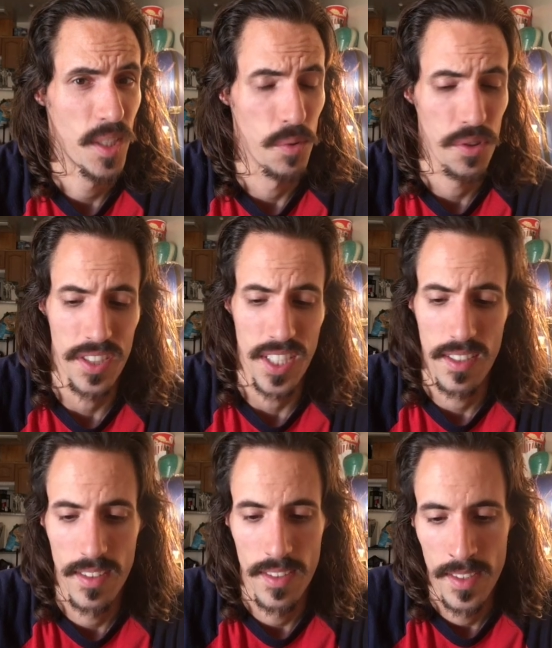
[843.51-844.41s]
We'll see.
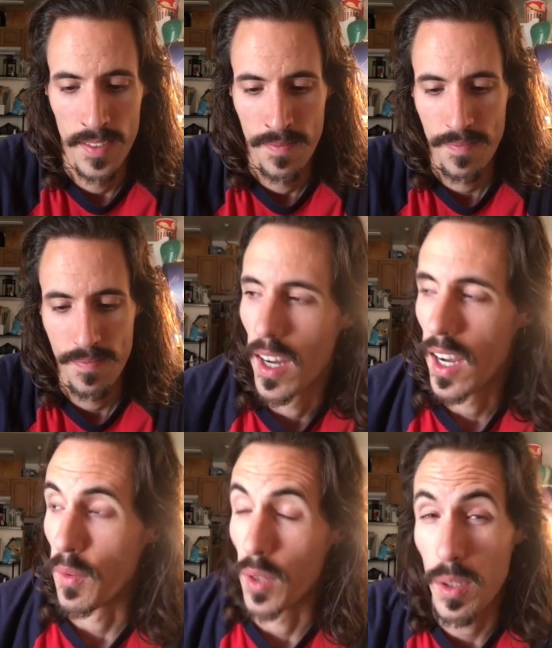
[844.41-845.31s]

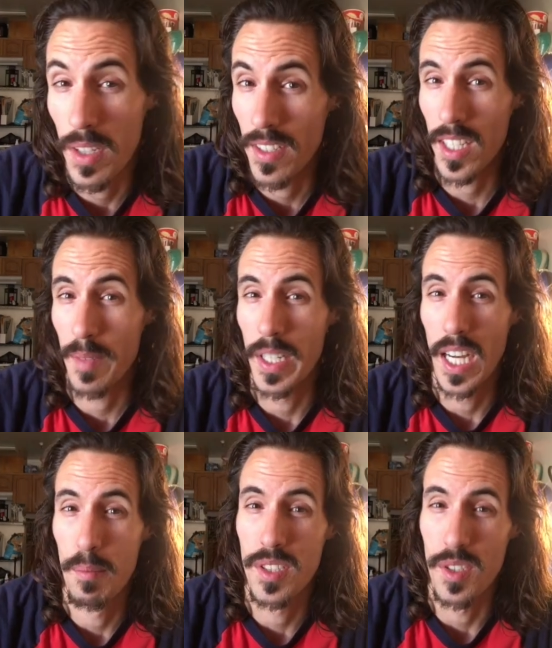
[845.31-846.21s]
I really want to talk about
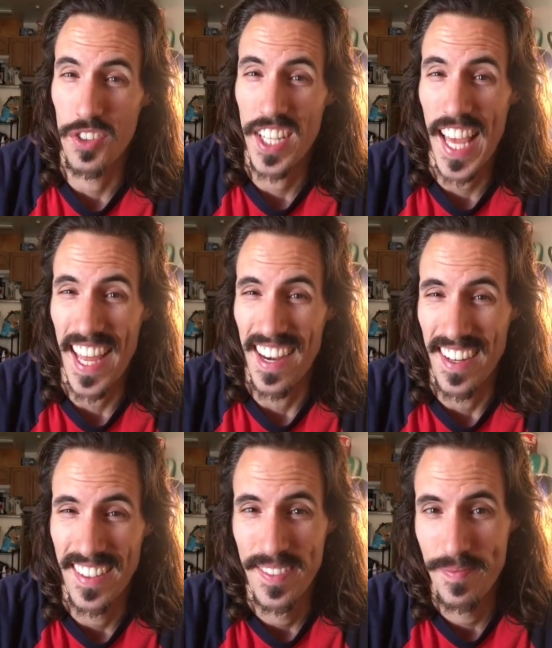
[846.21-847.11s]
episode 10.
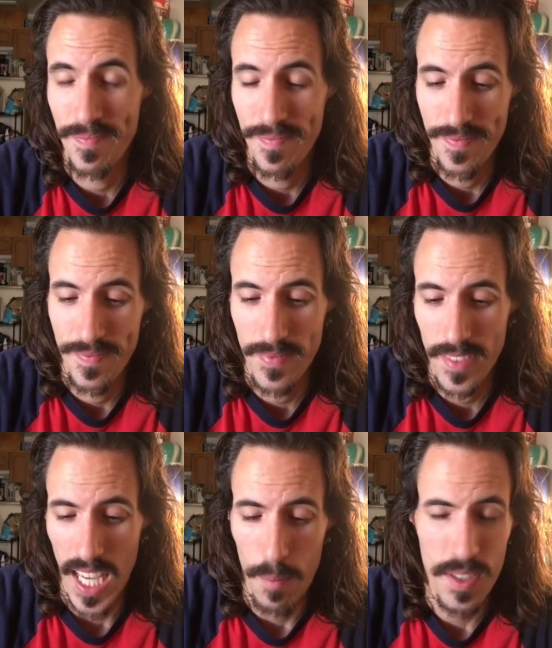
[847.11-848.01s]

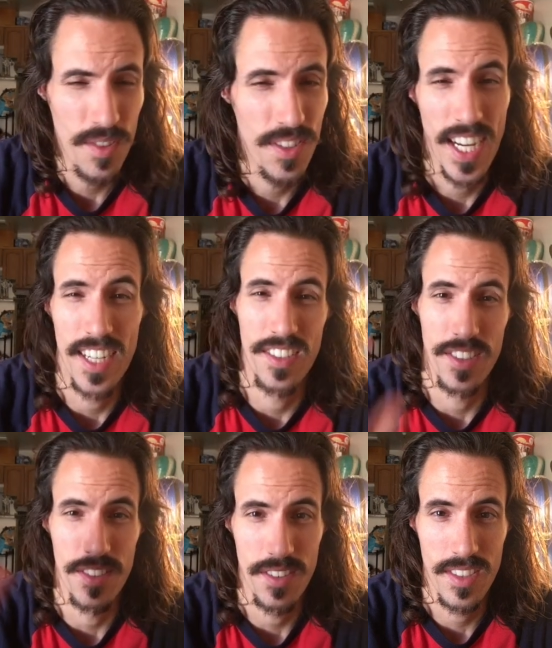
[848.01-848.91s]
Episode 10 is
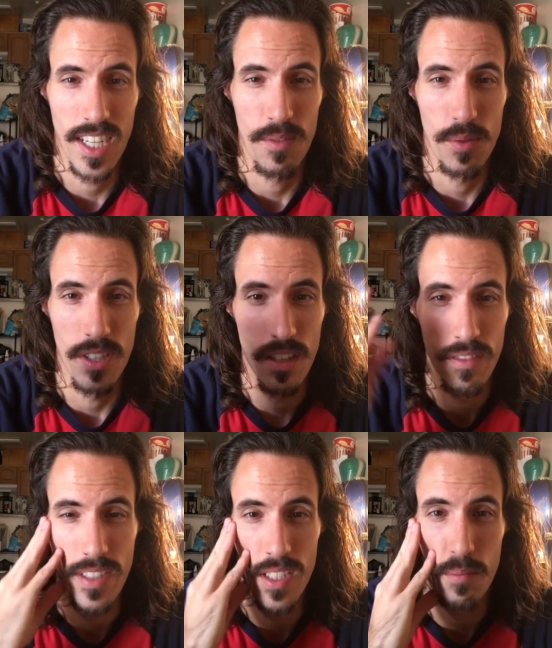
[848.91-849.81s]
just kind of where it
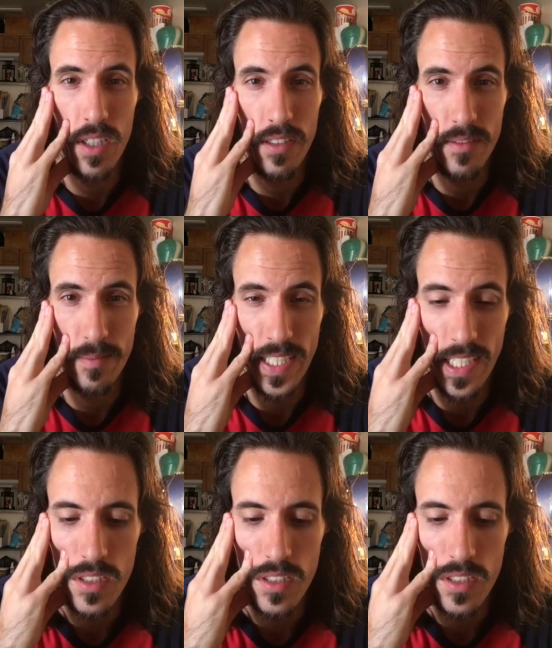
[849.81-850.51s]
all fell apart for me.